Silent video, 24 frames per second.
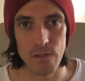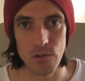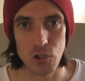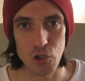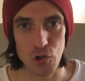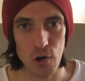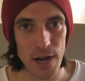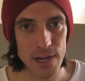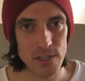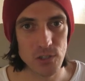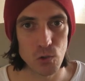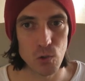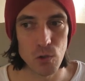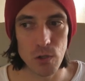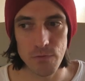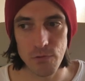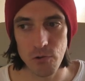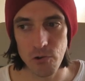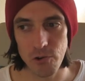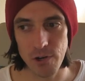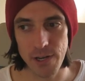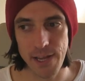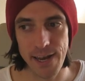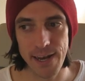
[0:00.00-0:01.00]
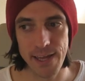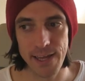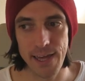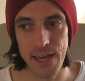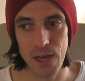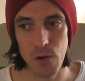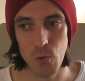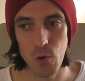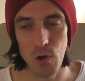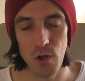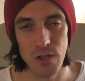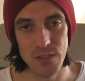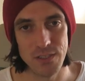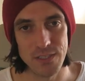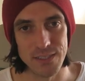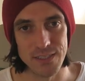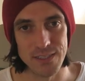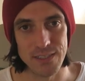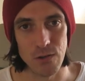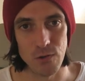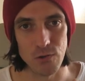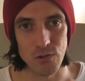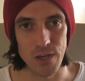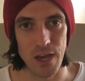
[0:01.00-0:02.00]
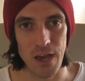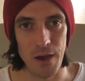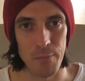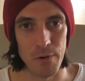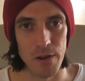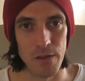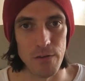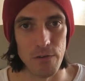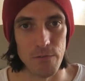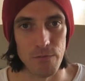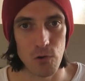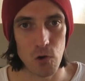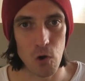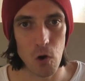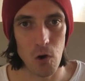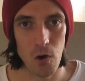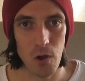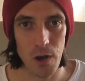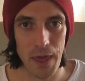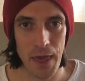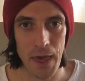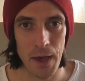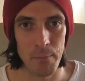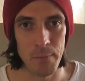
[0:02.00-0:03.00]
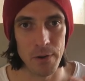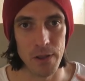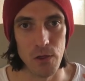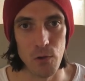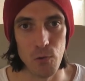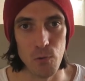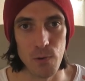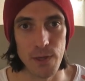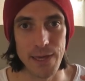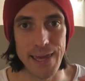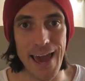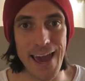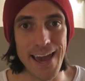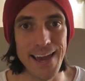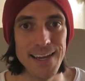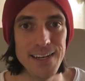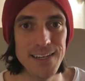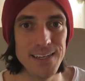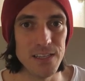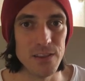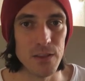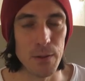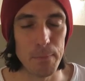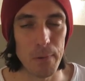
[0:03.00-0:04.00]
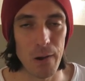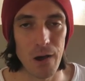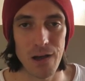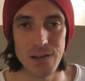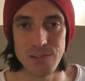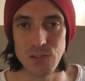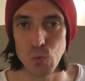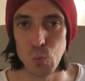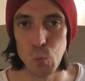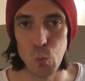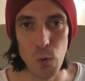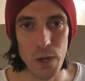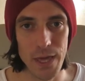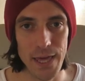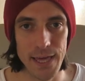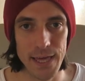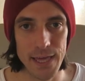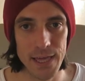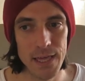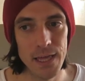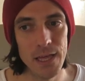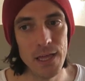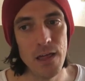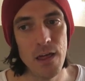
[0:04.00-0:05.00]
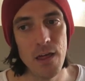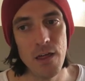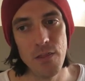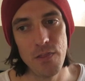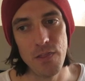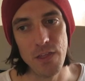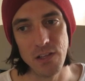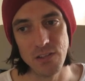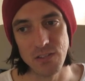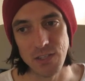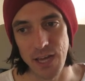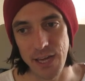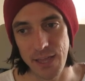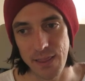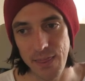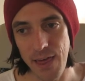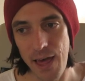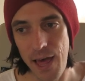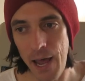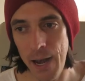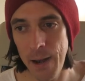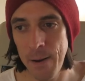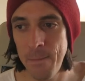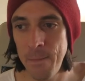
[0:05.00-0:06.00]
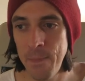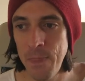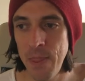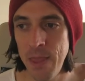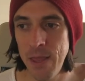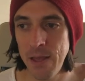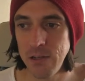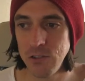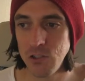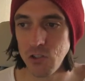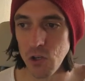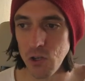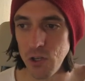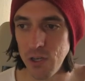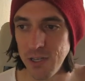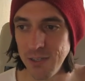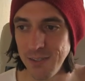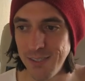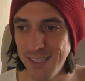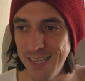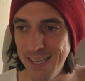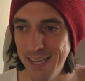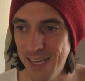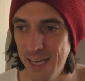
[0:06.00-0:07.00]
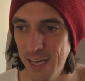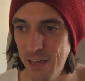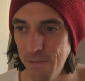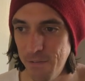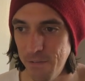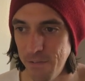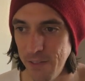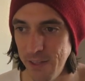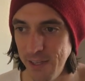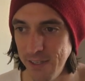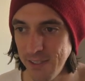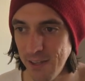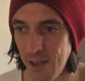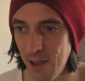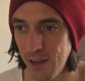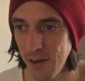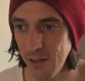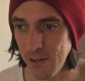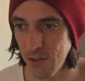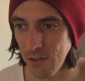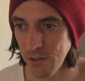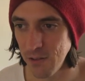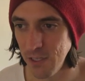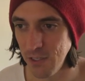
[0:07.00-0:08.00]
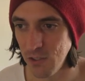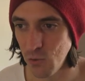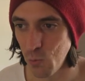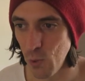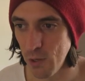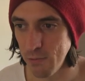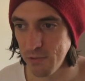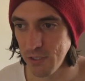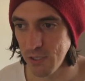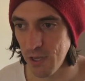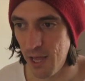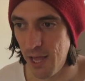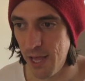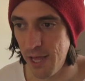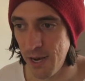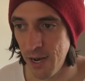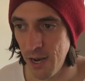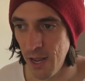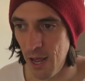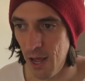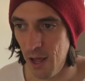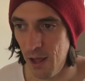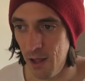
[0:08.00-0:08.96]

tracks all of your organic keywords and tells you how many you've got, how many you gained in the past week, things like that. So you can see here for this website,